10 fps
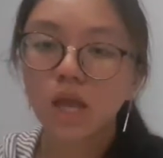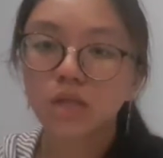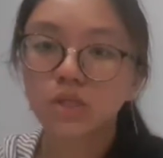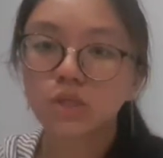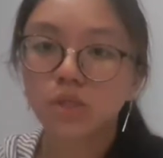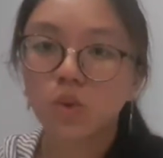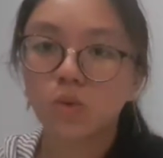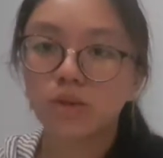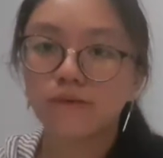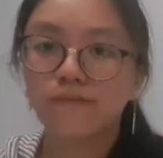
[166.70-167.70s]
So
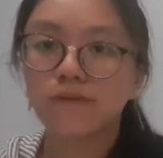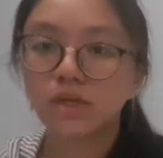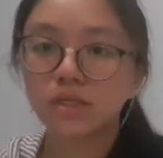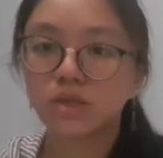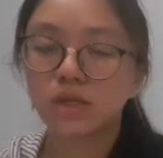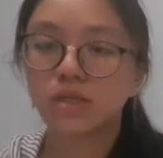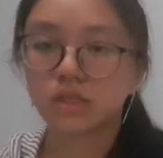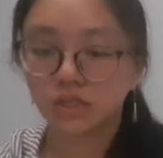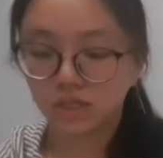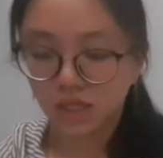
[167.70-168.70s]
the first
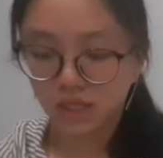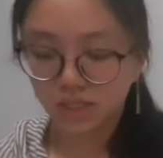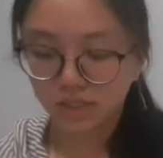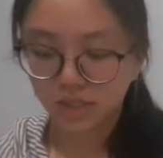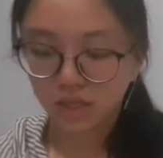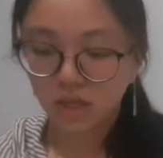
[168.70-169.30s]
question is